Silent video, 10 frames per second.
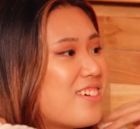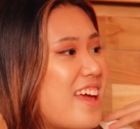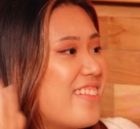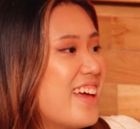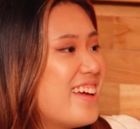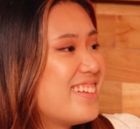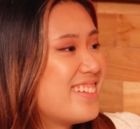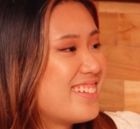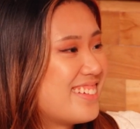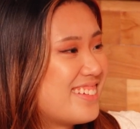let that,
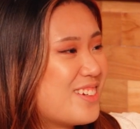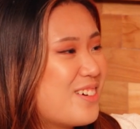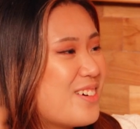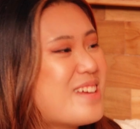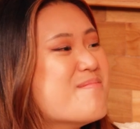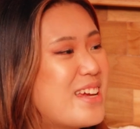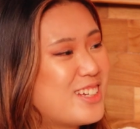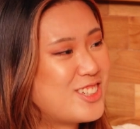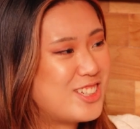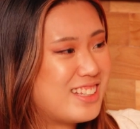you know,
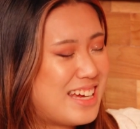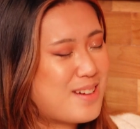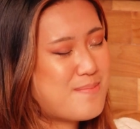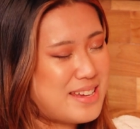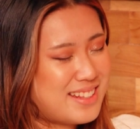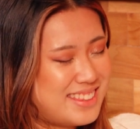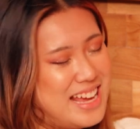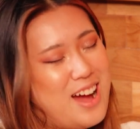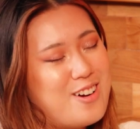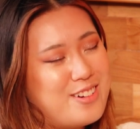image like a bit
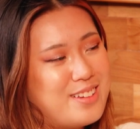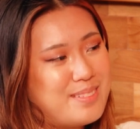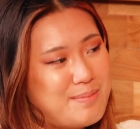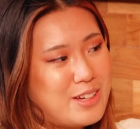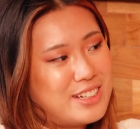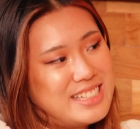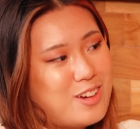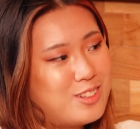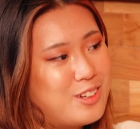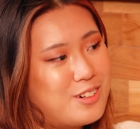down and be on the
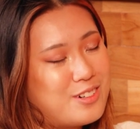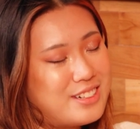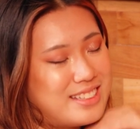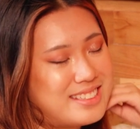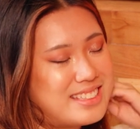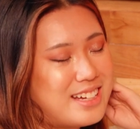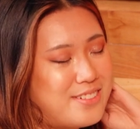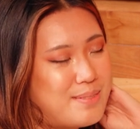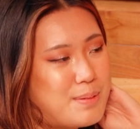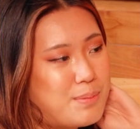down low and stuff,
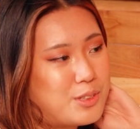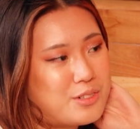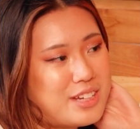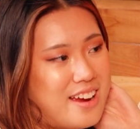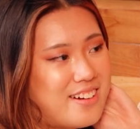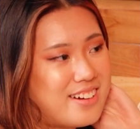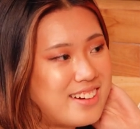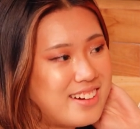and people don't care.